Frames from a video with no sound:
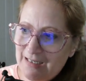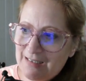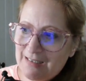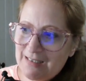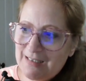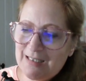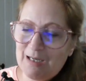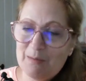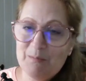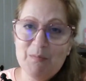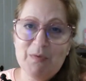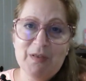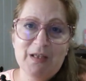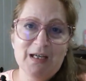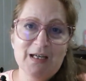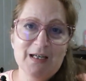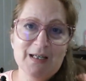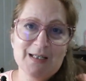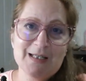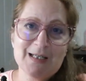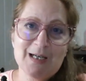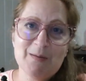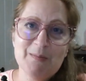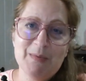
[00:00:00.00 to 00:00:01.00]
Something
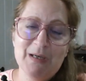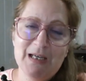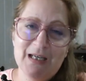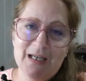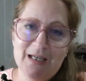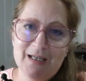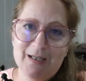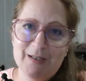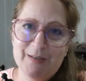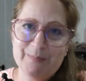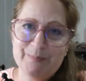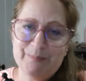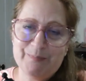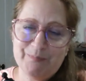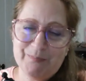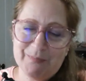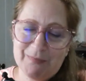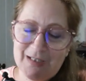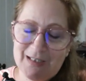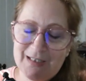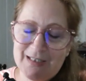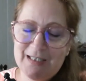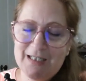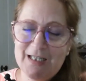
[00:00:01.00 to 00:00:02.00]
is coming in
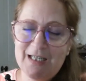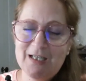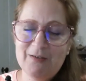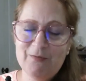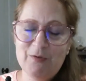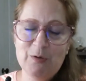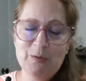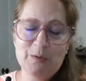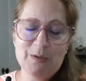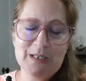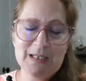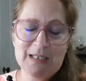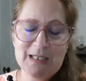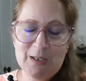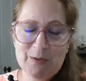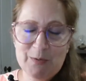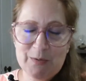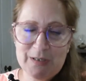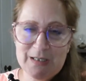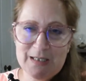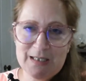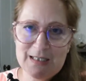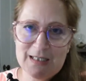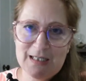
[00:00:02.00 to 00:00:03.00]
to give you a
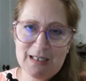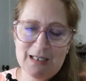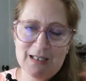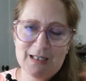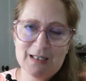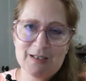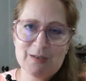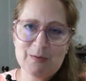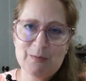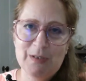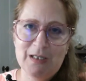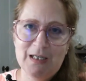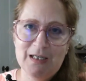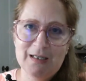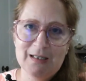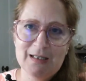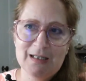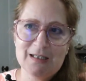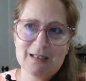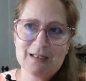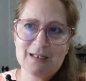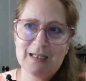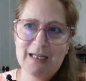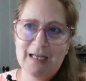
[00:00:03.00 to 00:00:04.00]
synchronicity this week
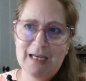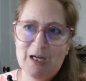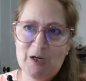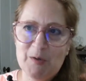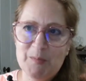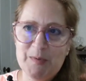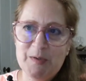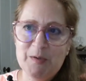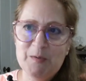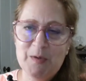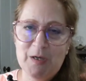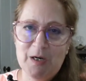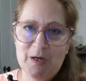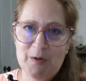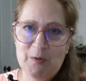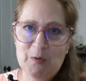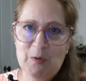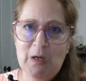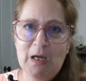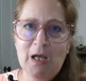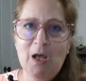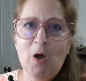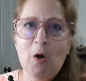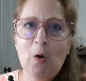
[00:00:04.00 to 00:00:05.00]
that's going to help you
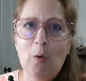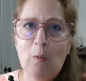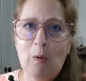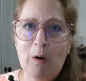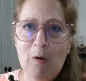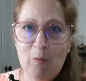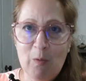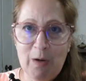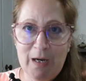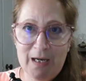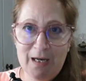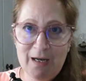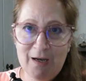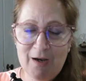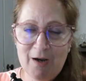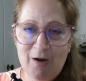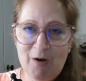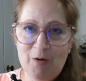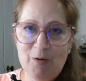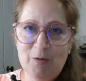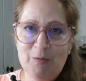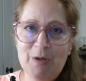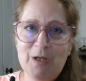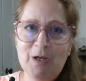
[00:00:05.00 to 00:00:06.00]
know what way to
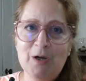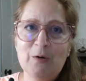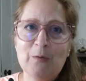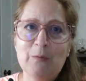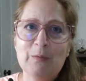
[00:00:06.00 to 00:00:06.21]
go,